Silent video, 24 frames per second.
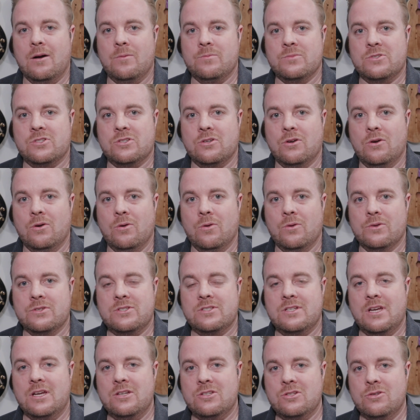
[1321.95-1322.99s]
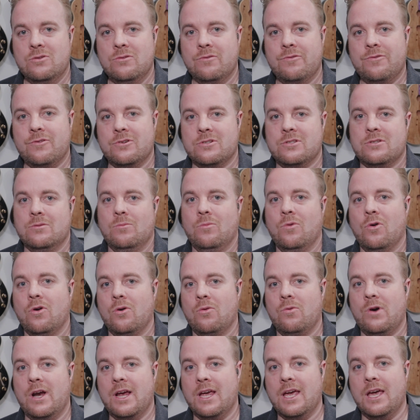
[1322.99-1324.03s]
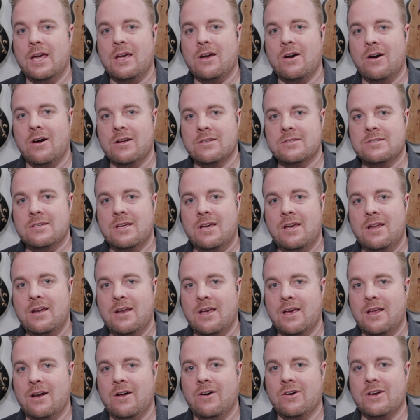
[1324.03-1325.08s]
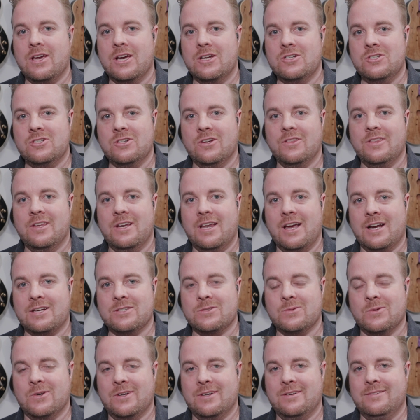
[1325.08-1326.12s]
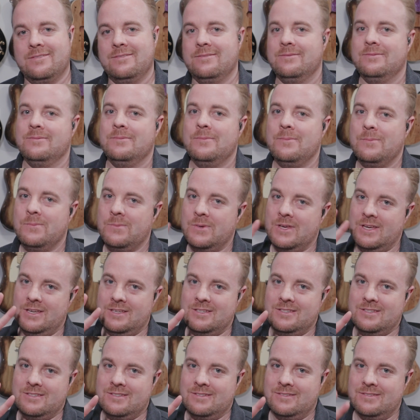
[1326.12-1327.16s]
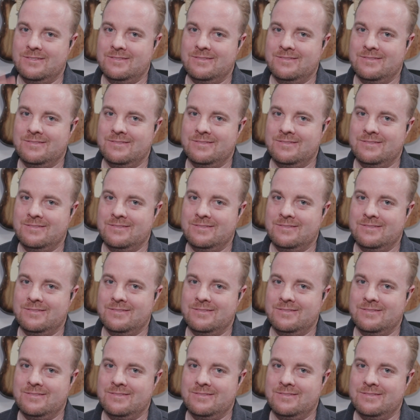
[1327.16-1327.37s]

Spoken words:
So stay tuned for some more reggae content, and I'll catch you on the next one. Peace.